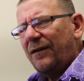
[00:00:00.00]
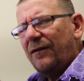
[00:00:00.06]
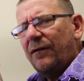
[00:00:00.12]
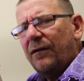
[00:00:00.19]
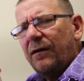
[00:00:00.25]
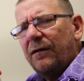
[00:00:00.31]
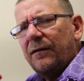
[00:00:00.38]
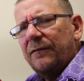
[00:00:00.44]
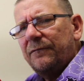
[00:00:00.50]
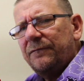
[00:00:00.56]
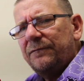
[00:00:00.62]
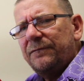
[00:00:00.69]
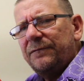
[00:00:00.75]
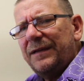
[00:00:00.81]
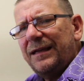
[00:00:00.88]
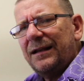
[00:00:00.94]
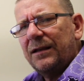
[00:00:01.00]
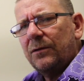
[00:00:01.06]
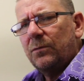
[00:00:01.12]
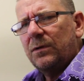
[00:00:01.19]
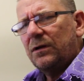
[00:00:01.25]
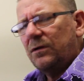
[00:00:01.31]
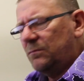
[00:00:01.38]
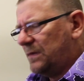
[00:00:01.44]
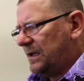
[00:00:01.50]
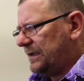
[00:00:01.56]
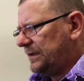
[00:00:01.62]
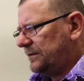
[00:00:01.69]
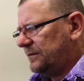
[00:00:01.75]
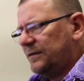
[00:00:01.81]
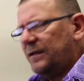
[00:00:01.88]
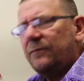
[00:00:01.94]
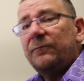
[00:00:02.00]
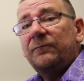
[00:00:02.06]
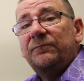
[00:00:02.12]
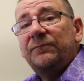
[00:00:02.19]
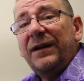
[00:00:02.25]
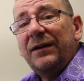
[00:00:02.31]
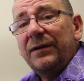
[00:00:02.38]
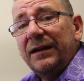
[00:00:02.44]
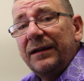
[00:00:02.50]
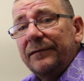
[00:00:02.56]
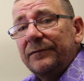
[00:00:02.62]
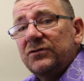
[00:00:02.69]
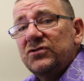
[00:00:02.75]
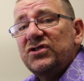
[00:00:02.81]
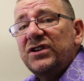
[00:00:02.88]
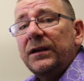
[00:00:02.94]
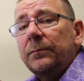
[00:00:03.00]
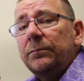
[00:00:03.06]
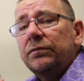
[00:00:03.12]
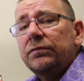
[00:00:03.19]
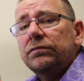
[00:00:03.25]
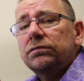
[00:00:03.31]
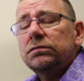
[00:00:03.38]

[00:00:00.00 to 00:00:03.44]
Fairly well made, and they're very cheap.